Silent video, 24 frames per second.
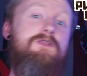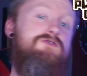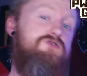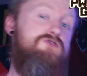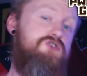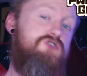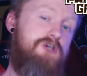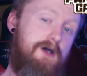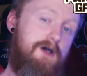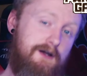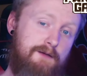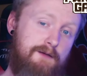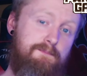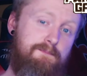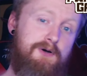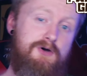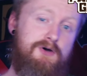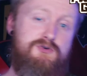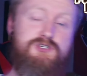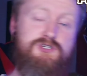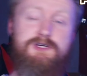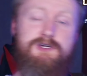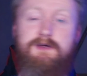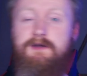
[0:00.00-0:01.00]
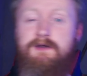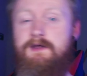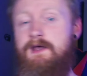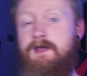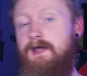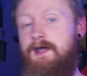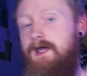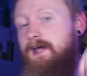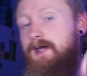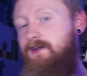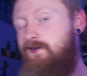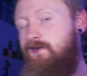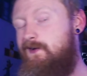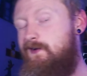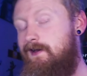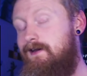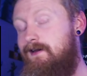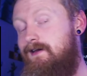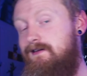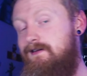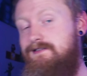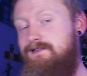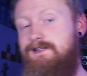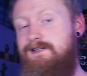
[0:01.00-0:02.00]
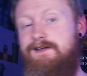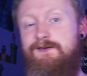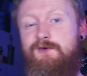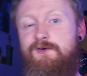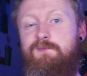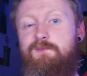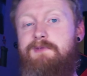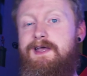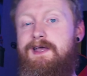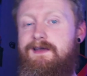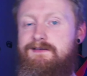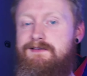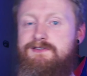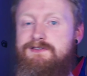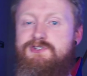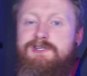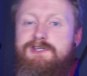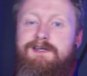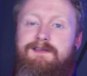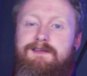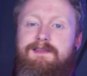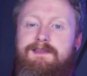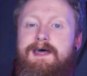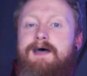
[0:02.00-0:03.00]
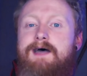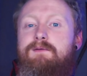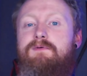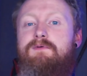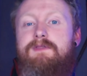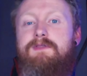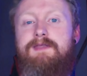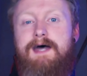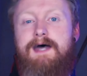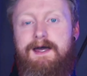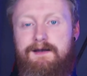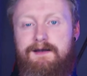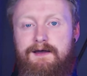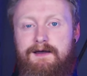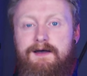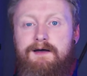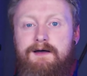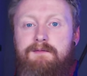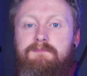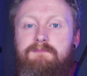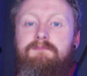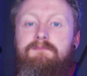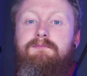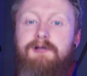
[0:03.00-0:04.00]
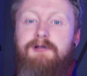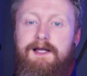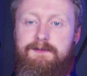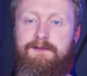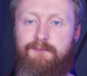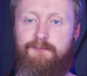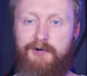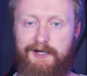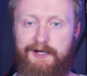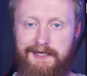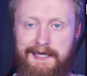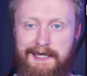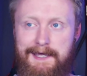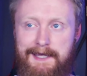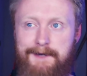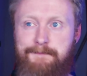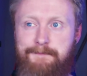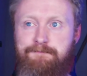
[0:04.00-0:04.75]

Chug a potion and you can continue bandaging that blood monkey.